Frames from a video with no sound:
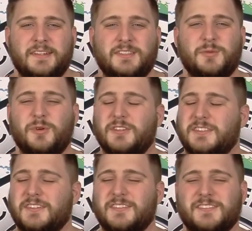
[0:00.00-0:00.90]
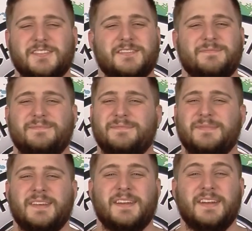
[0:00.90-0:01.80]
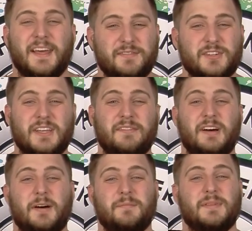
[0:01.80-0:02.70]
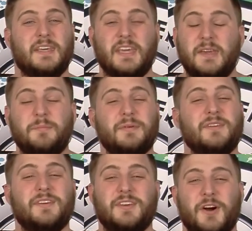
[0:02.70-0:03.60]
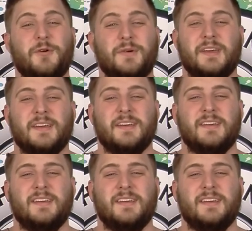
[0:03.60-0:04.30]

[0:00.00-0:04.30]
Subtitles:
So boys and girls, never give up. Keep going.